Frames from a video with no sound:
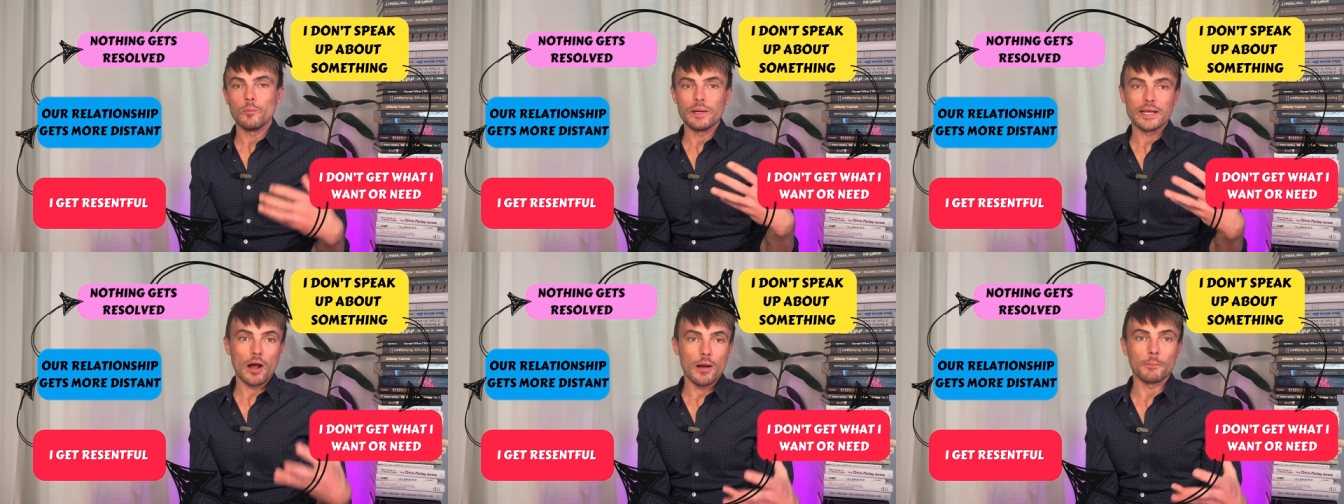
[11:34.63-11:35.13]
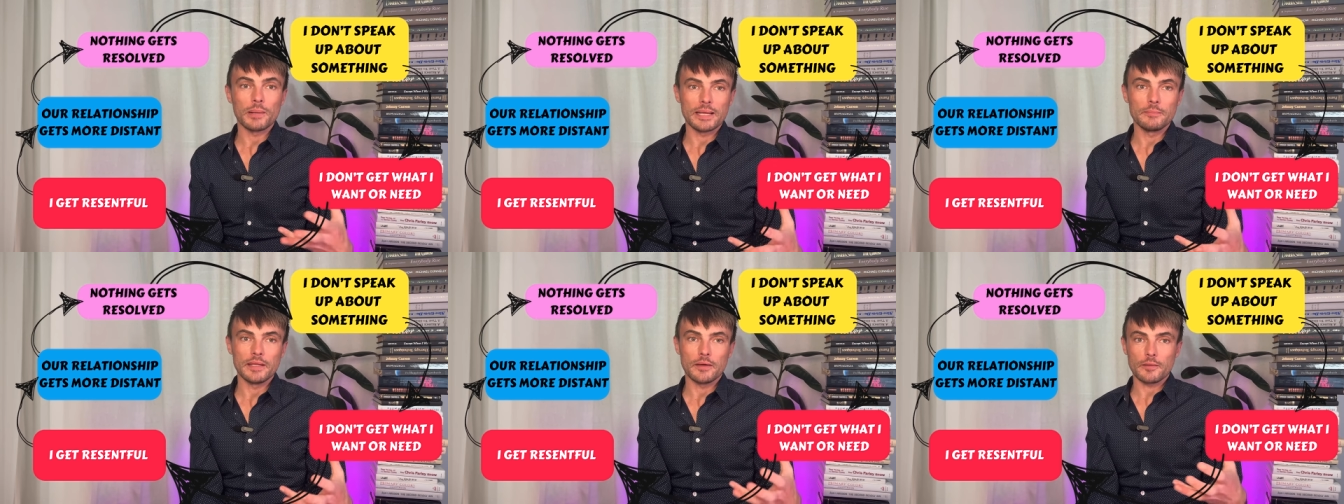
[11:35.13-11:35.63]
We can't
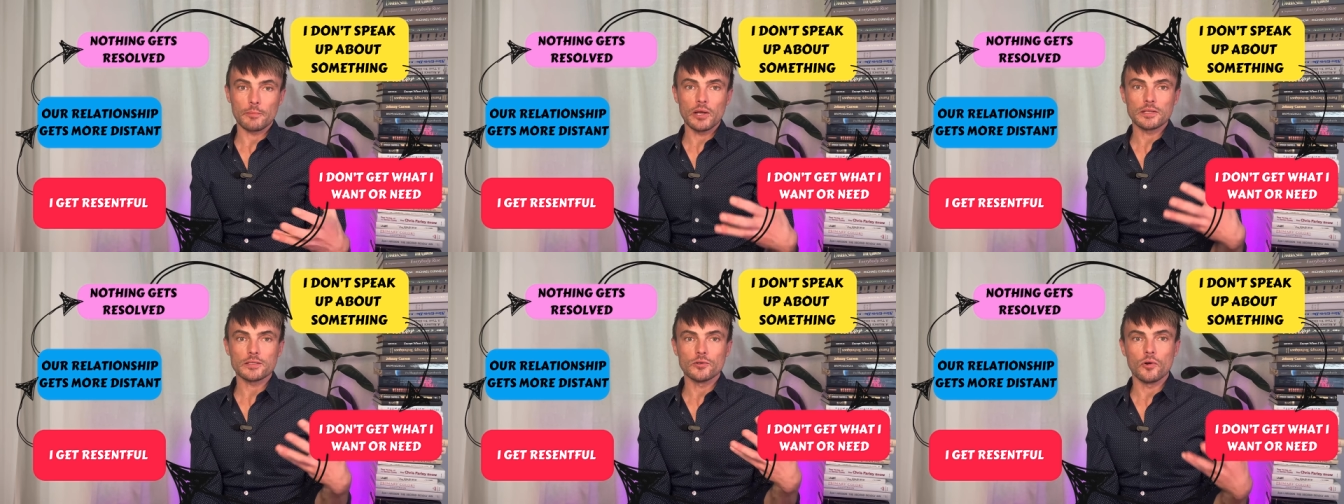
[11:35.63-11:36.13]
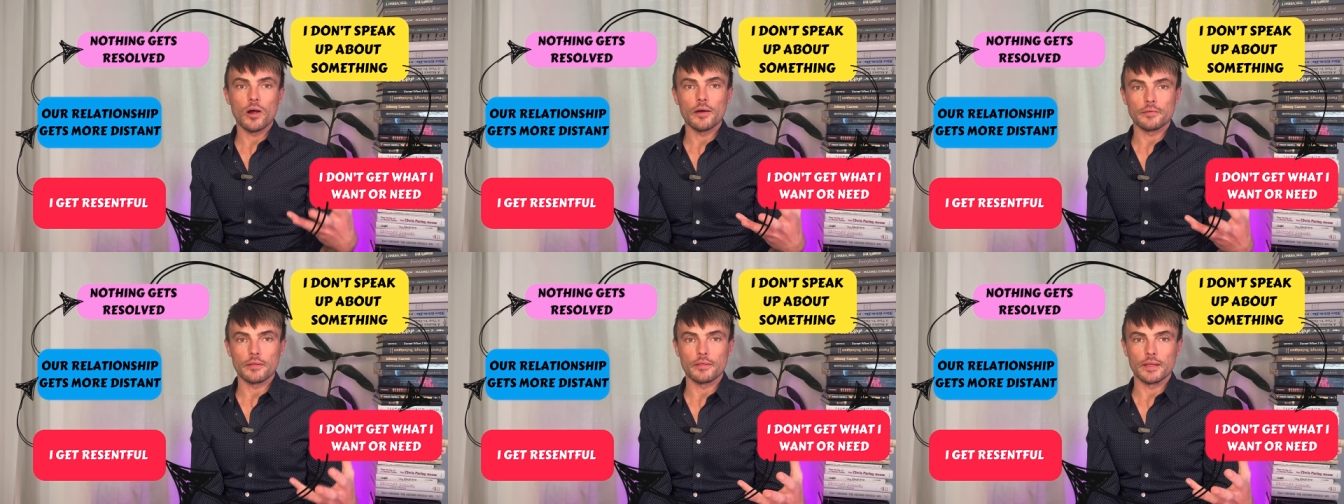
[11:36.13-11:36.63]
blame the other person or
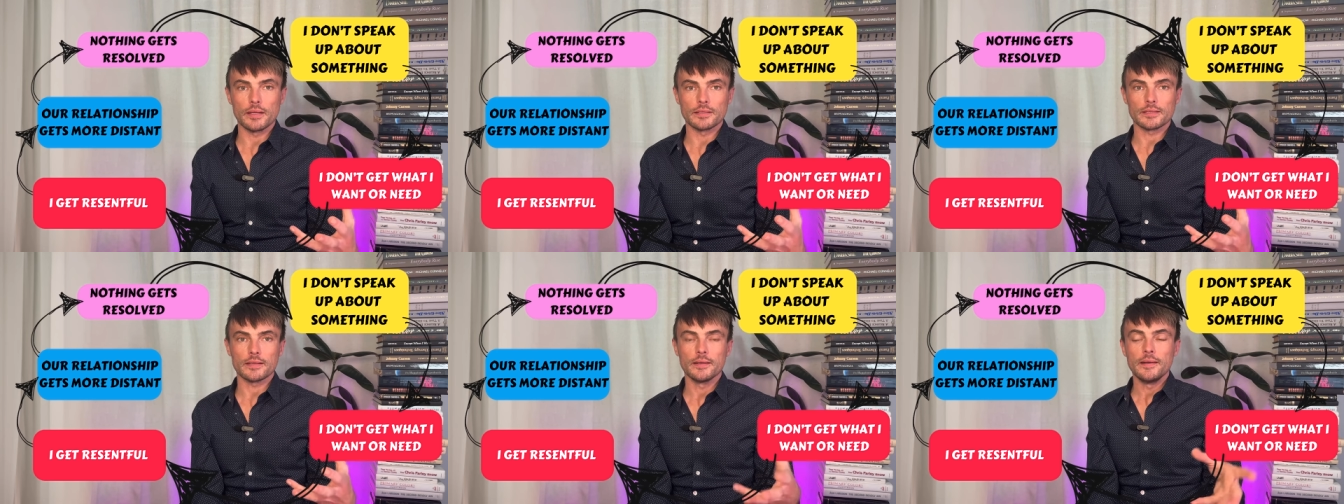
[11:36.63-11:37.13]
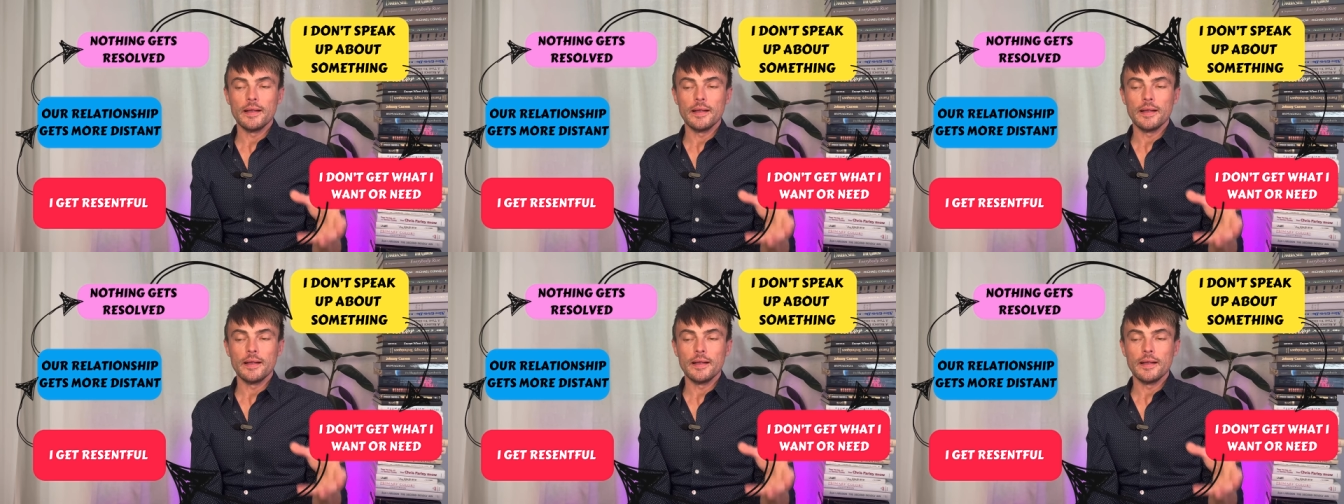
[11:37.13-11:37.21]
other things.